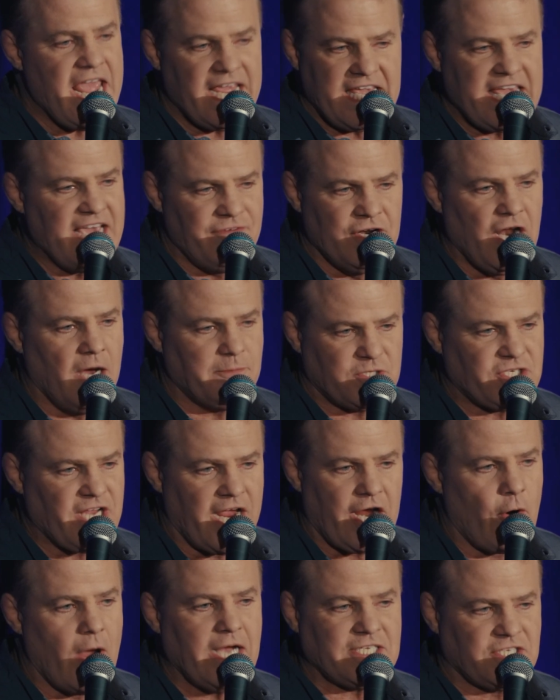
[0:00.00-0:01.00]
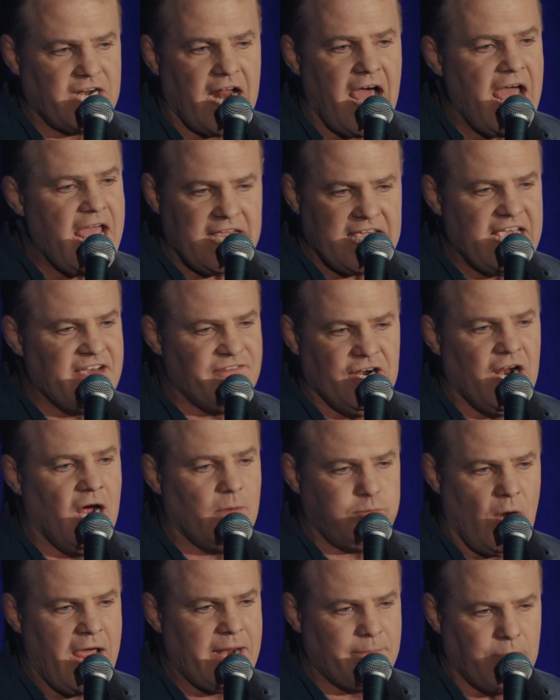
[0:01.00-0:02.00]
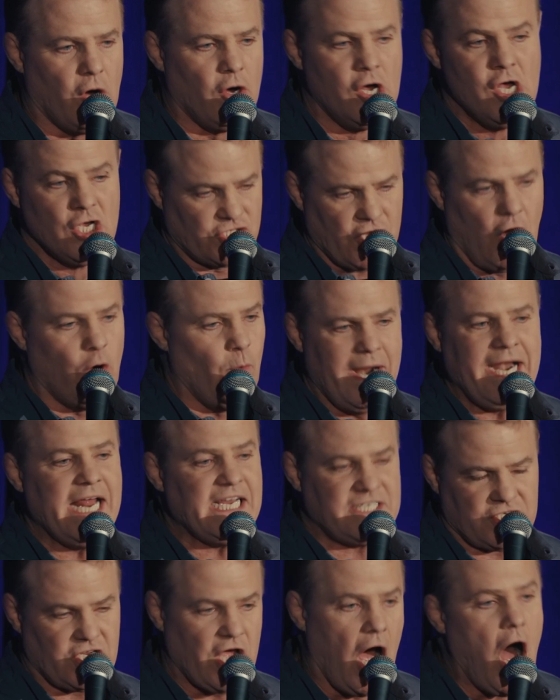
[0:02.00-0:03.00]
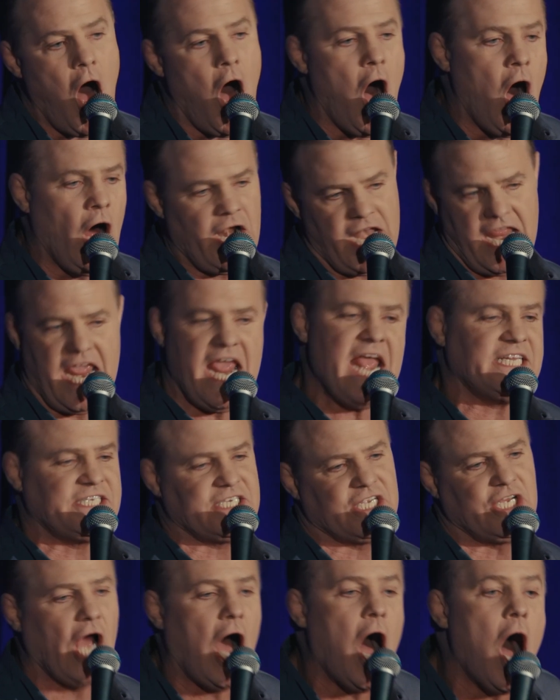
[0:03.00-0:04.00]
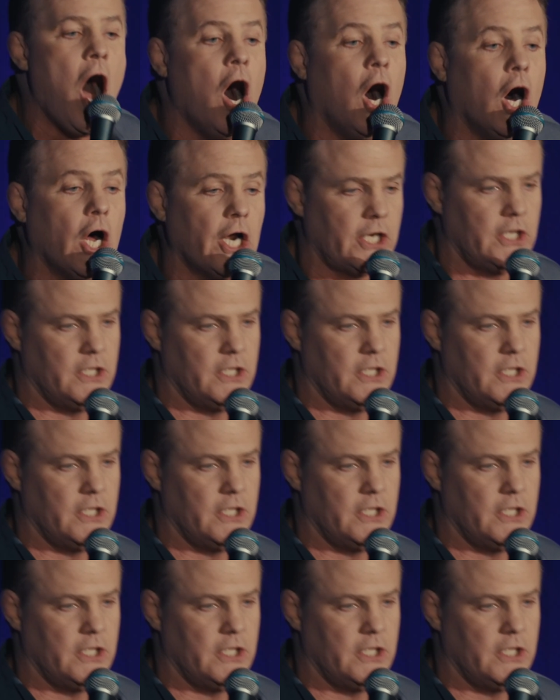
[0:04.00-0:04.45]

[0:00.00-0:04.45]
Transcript: ain't giving up cigarettes and I ain't giving up Red Bull. So when it's gone, it's gone.